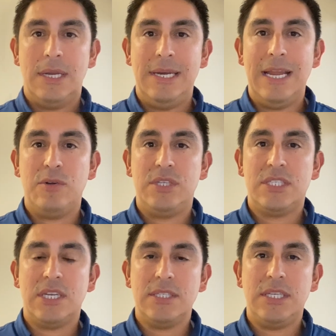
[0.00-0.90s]
Now
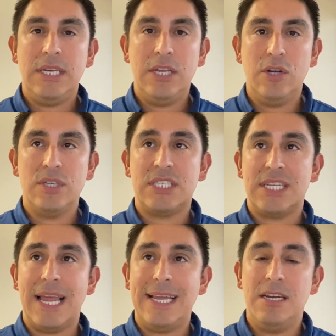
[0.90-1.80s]
discussing here
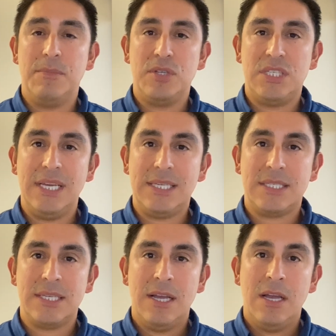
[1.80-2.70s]
slide number
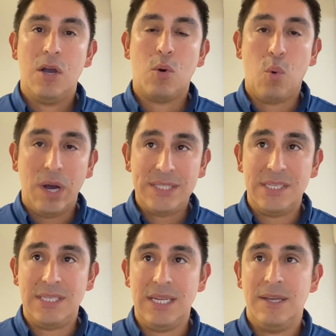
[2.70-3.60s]
6,
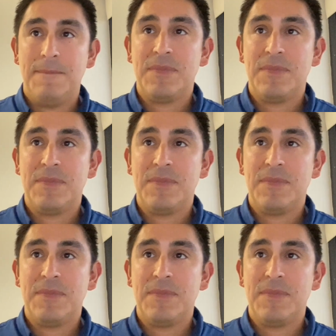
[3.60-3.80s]
quantity.